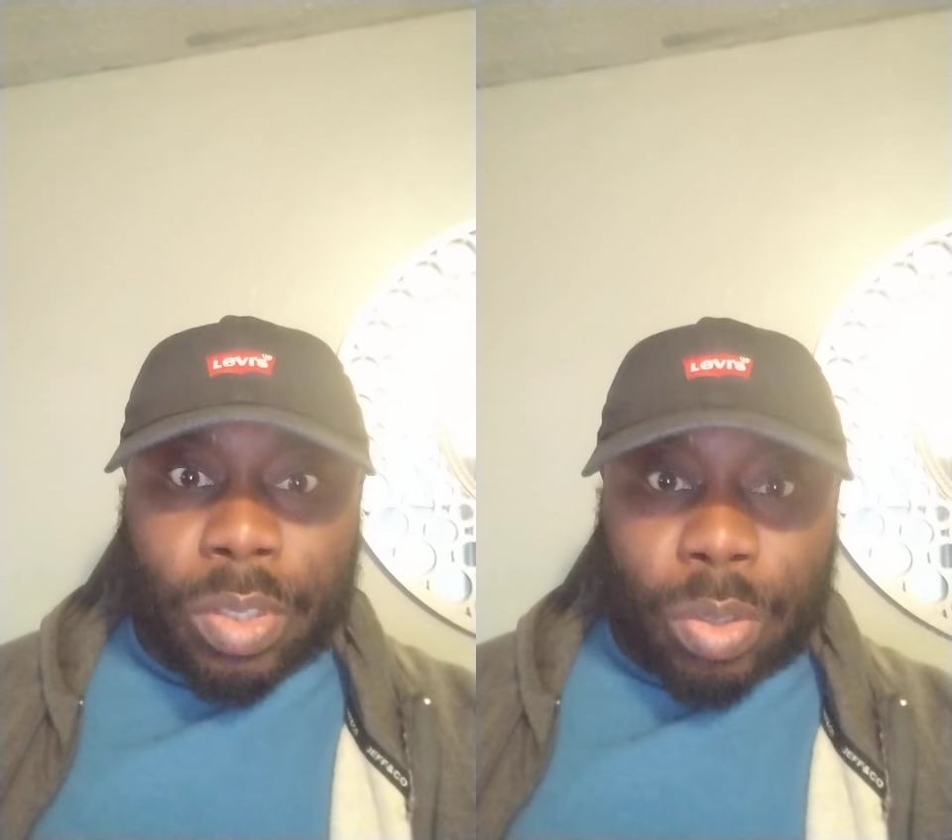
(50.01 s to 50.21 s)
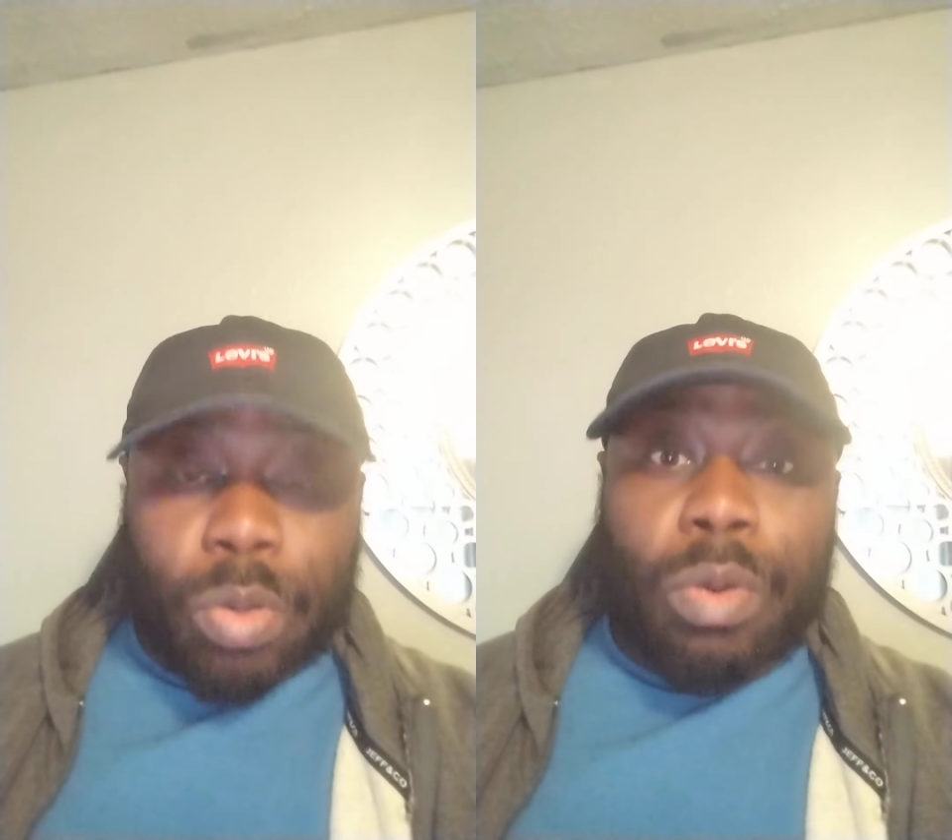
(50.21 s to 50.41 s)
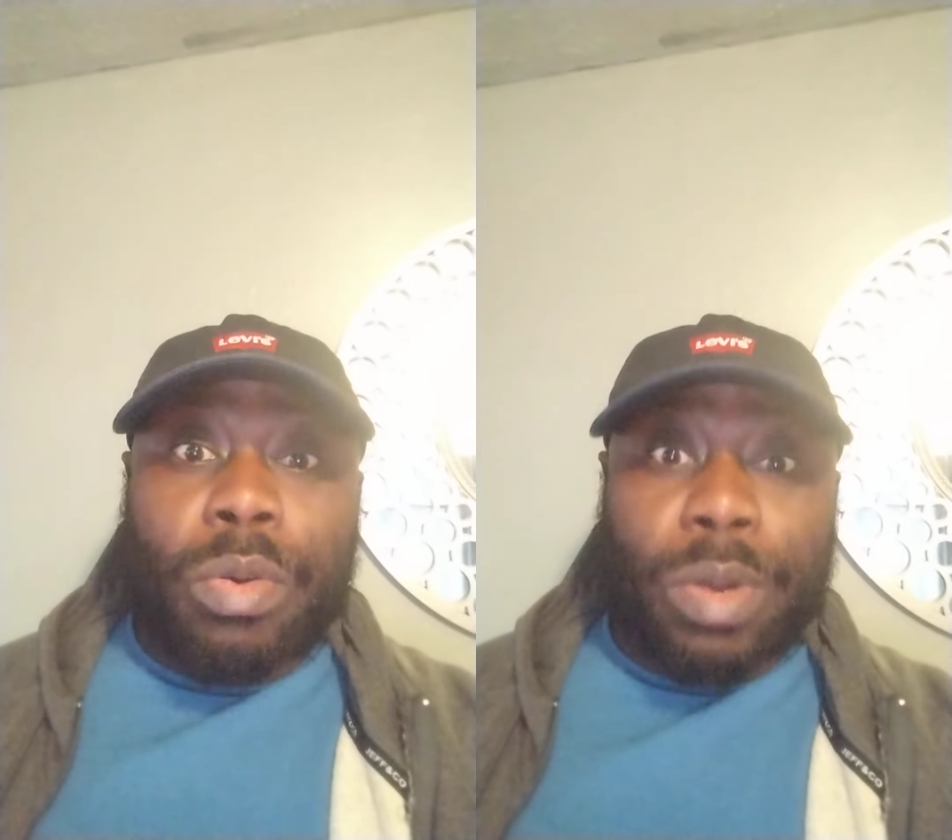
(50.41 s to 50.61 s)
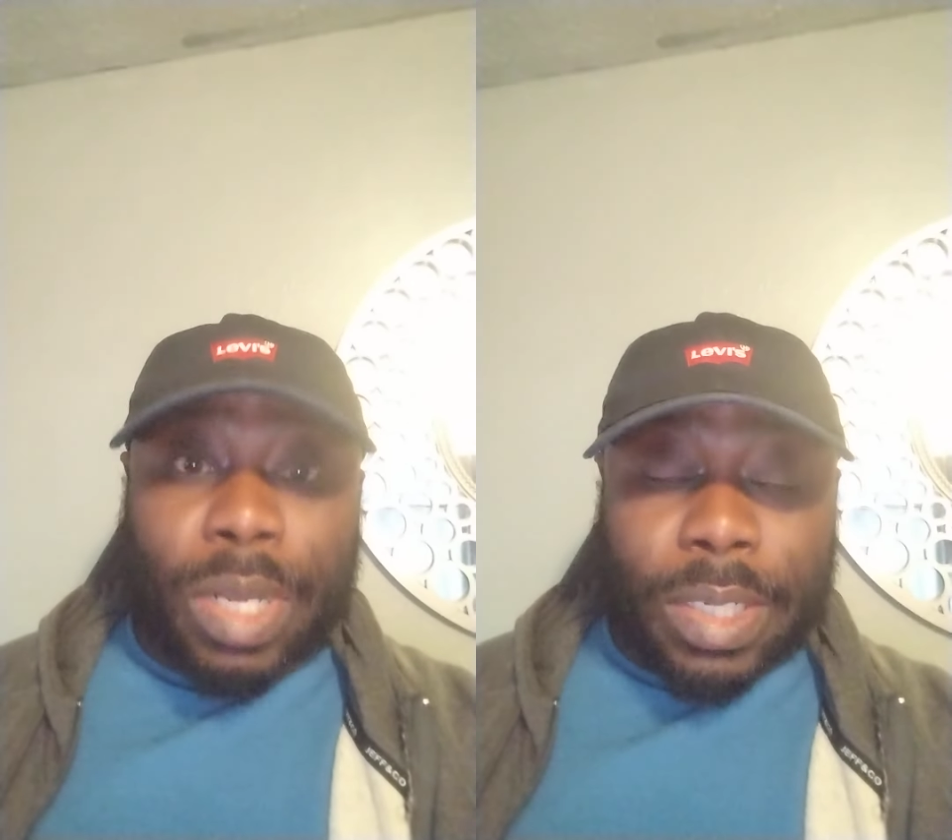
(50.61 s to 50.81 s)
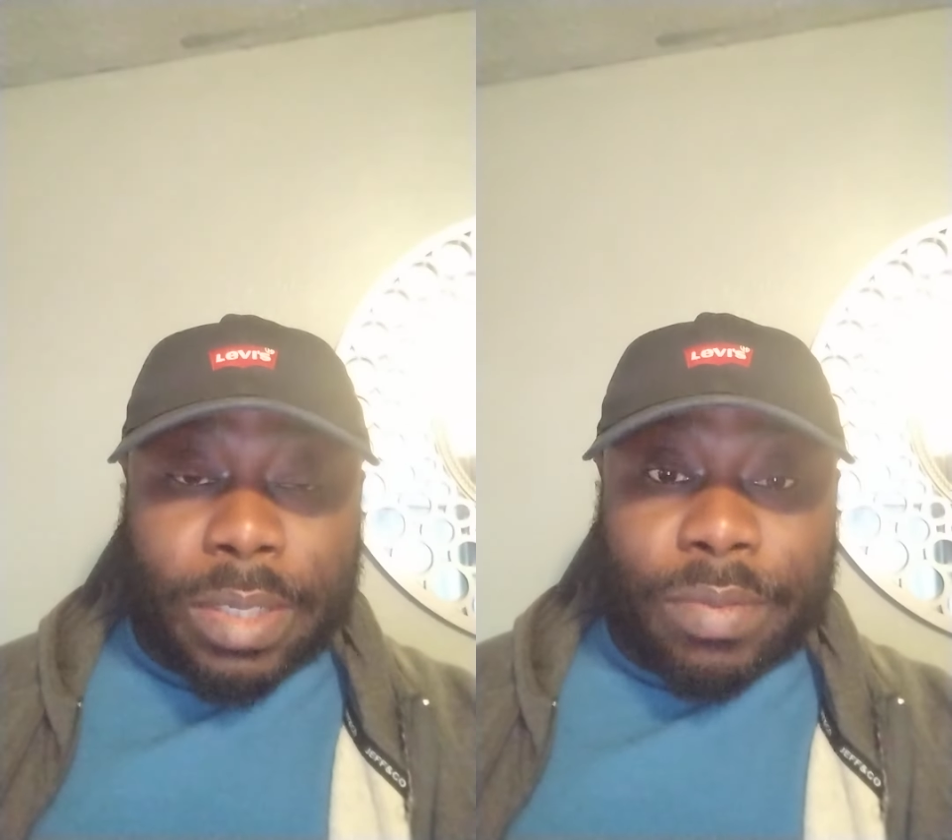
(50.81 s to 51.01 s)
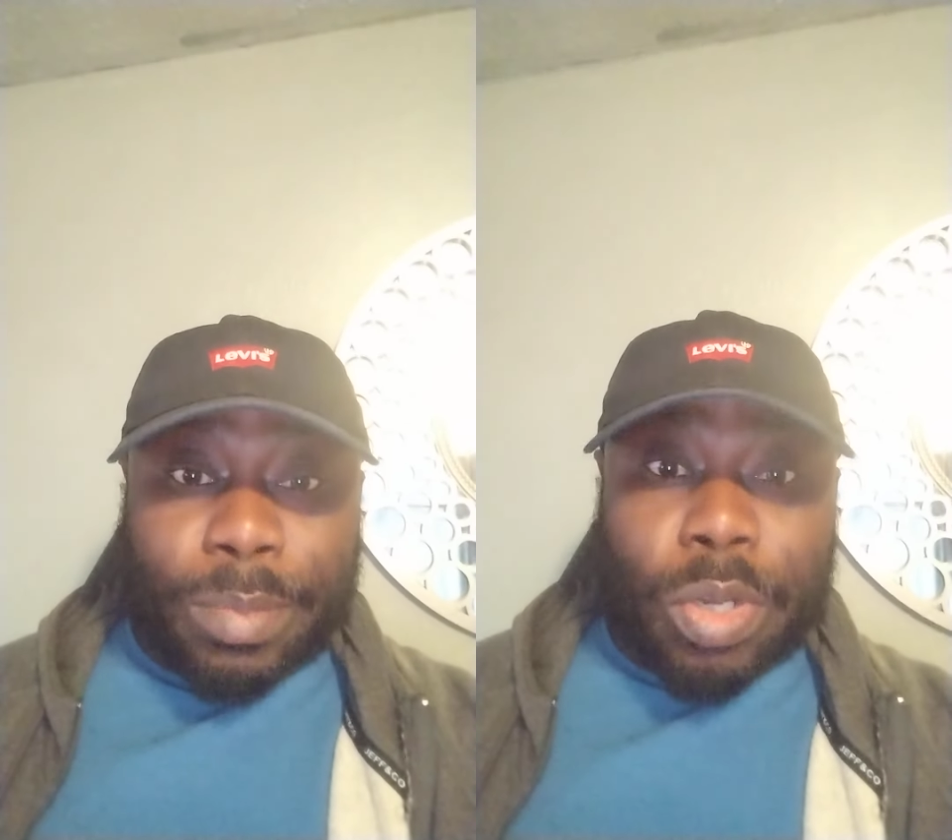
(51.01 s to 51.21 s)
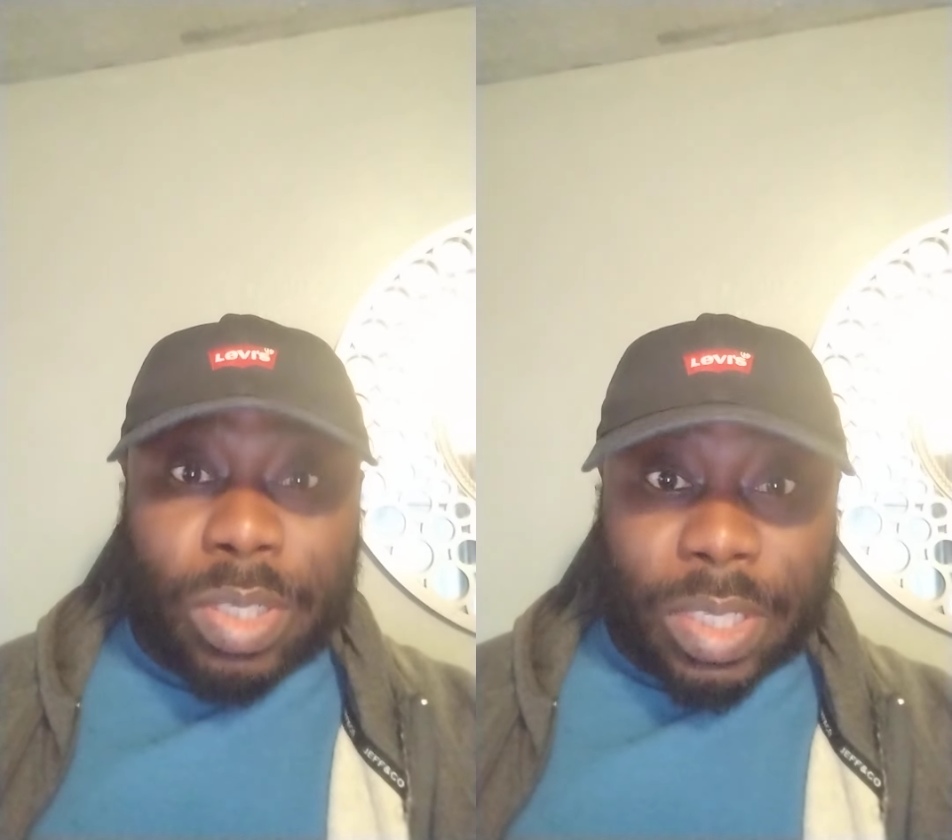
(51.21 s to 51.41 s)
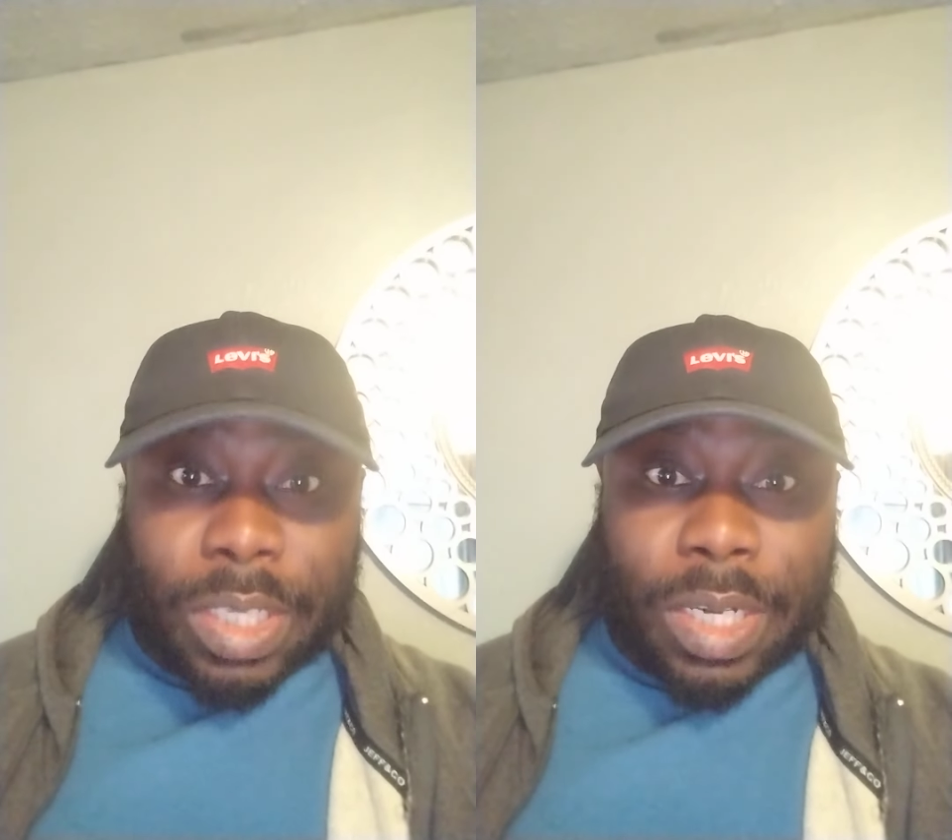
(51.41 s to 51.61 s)
You know who want for
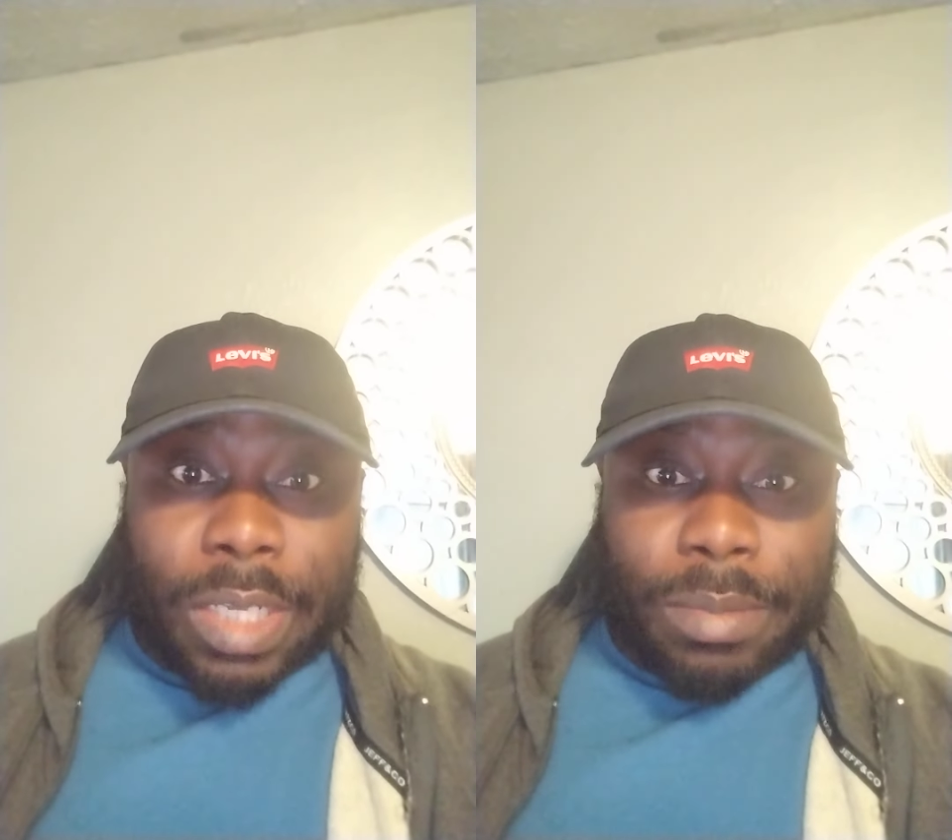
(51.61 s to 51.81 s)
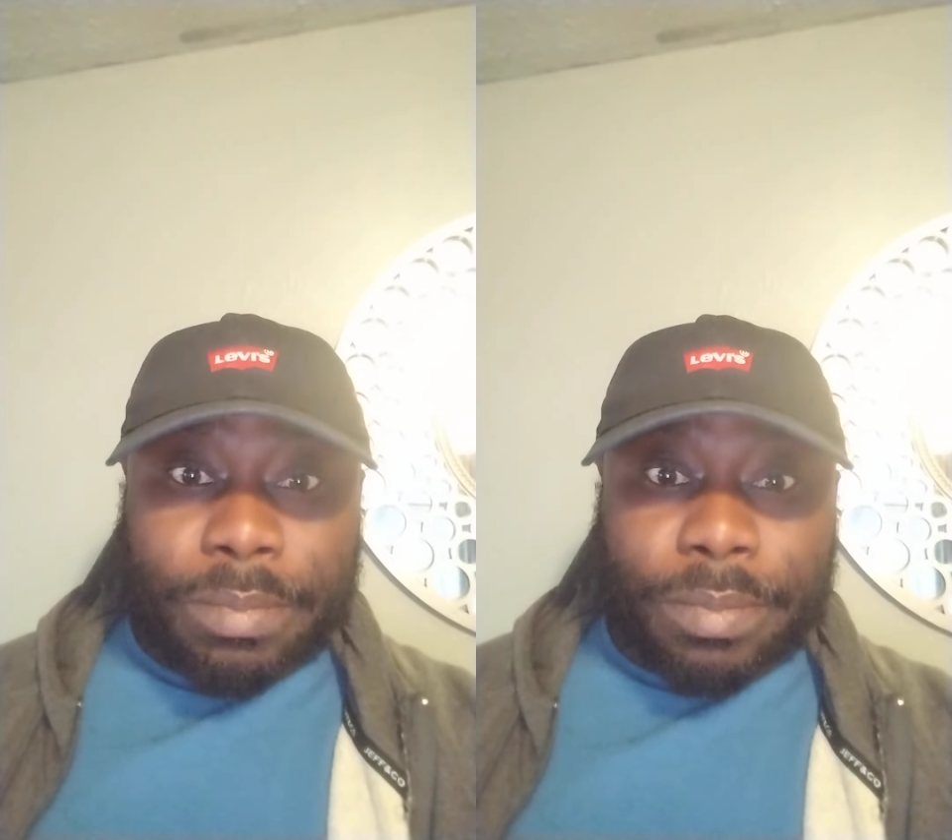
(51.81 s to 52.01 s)
bounty killer?